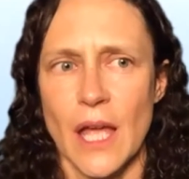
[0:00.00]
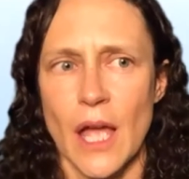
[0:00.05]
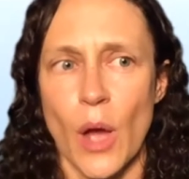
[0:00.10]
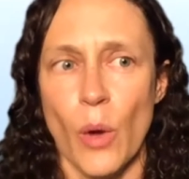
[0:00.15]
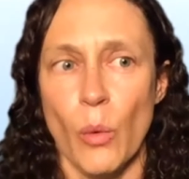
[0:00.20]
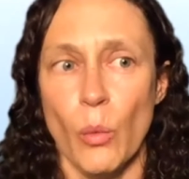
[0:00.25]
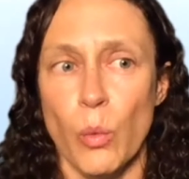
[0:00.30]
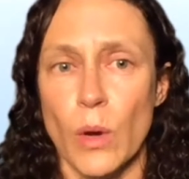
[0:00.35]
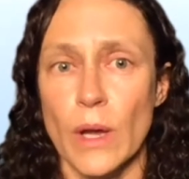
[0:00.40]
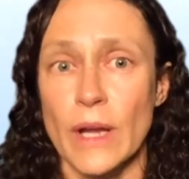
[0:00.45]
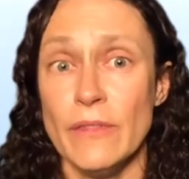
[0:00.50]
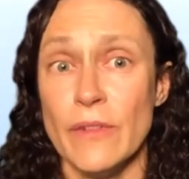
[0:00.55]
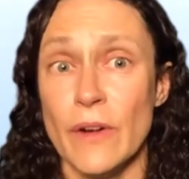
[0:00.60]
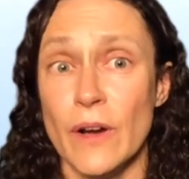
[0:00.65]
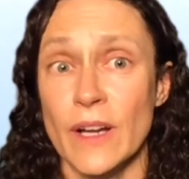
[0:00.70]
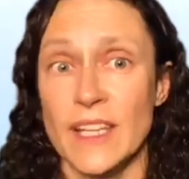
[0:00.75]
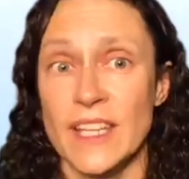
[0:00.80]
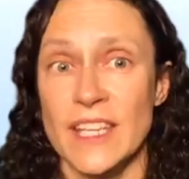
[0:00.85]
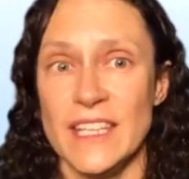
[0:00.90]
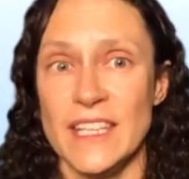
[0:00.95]
One of
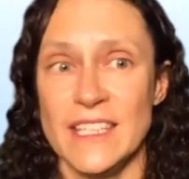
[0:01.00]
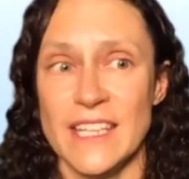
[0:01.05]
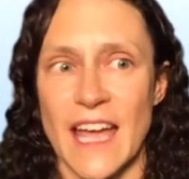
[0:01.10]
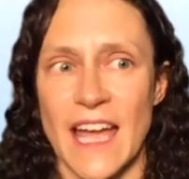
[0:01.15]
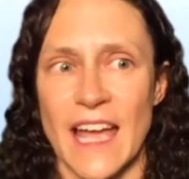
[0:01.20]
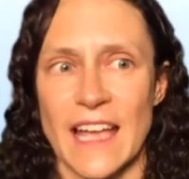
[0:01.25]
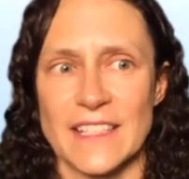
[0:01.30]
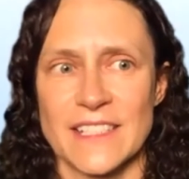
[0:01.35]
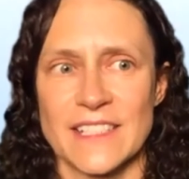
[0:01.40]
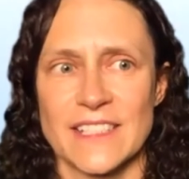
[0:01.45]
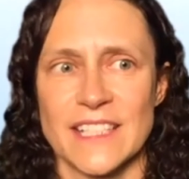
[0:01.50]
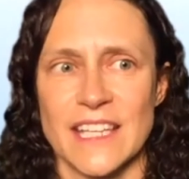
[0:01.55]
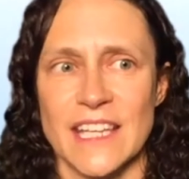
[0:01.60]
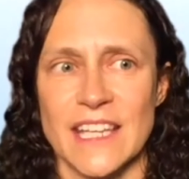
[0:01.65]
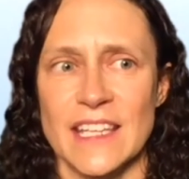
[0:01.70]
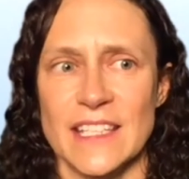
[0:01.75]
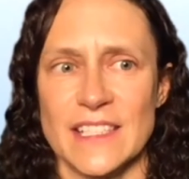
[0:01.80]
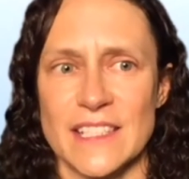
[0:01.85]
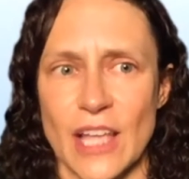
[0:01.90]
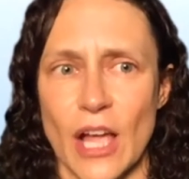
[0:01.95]
our key tasks
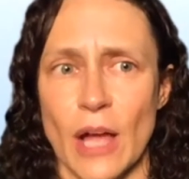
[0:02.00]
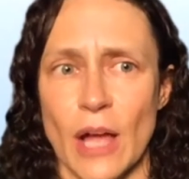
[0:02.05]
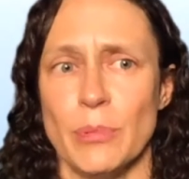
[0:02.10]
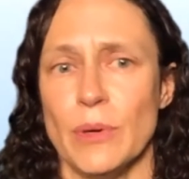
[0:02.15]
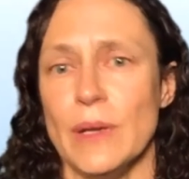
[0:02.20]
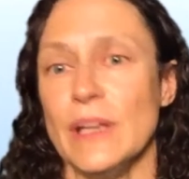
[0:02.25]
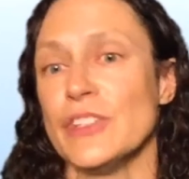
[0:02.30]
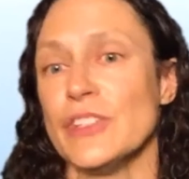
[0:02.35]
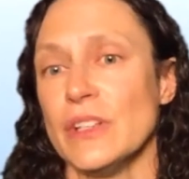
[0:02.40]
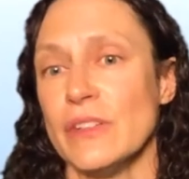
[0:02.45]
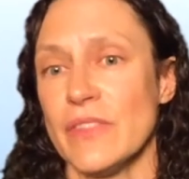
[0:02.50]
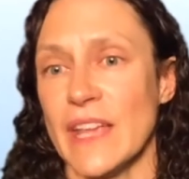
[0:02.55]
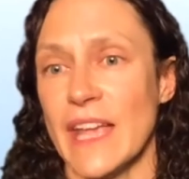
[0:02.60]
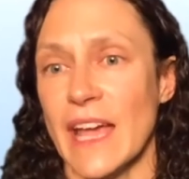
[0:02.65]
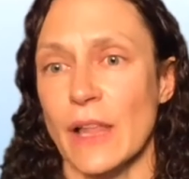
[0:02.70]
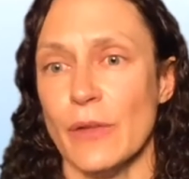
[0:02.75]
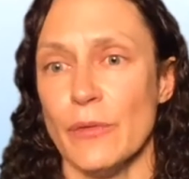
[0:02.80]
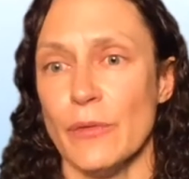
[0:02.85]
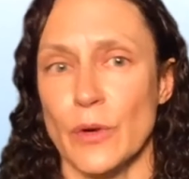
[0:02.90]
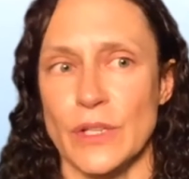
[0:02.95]
is the operation of the
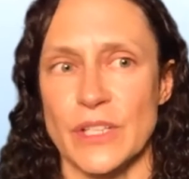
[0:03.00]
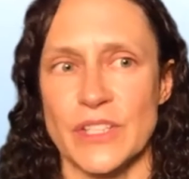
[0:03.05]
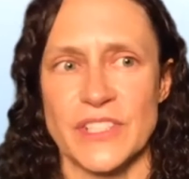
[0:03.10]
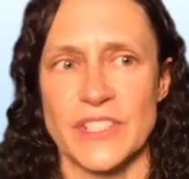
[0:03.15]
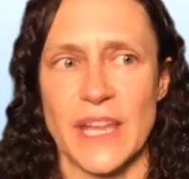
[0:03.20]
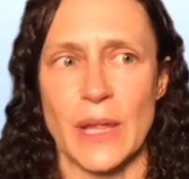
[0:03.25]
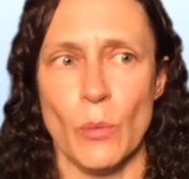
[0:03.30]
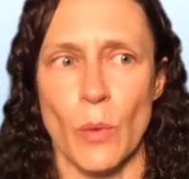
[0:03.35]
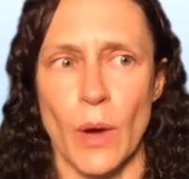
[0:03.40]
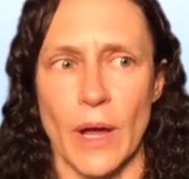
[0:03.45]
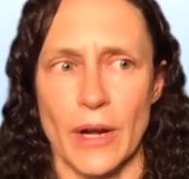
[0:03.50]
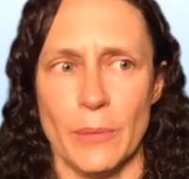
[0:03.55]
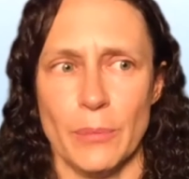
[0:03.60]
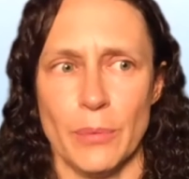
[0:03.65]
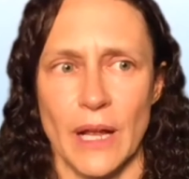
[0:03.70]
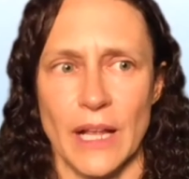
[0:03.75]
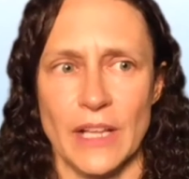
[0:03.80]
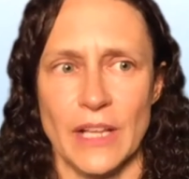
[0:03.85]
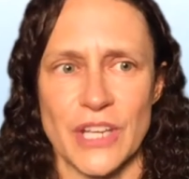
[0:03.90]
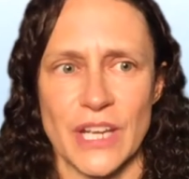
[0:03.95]
California State Water
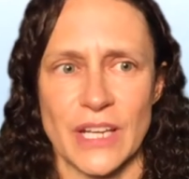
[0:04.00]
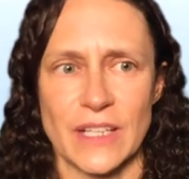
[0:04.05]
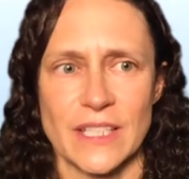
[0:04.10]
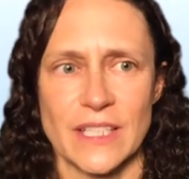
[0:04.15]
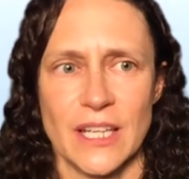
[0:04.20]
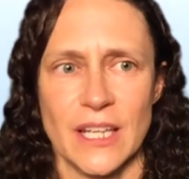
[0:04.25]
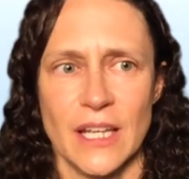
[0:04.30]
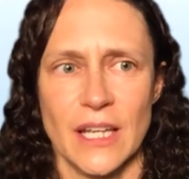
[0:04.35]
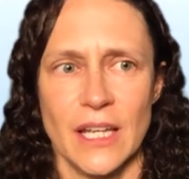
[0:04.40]
Project.